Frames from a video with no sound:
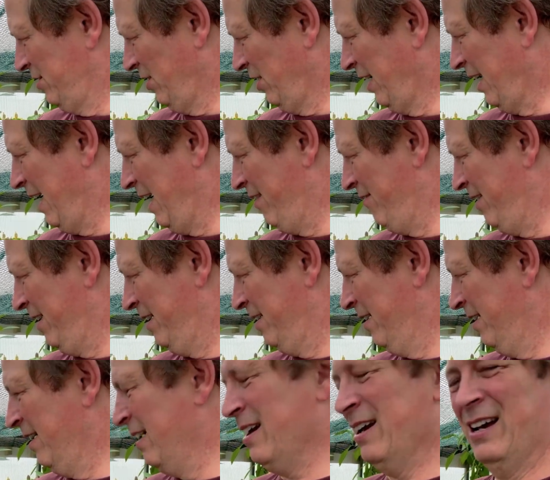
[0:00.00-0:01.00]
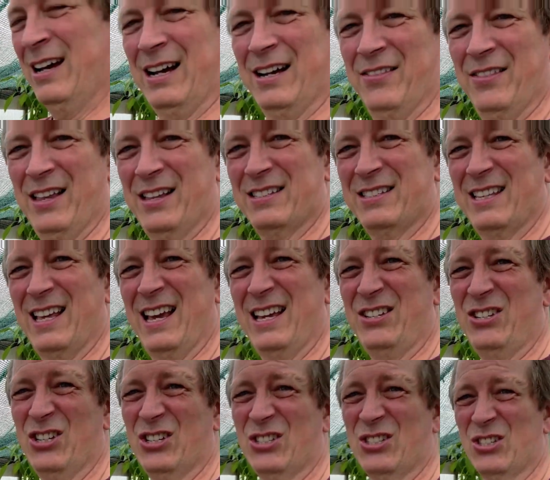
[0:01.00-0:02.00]
suck air in. And that's there
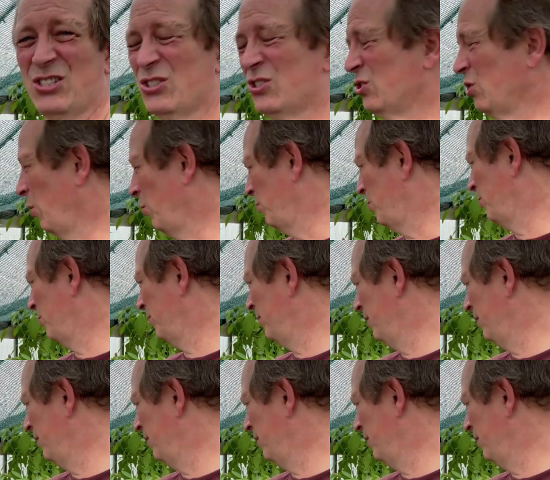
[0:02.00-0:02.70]
just to stop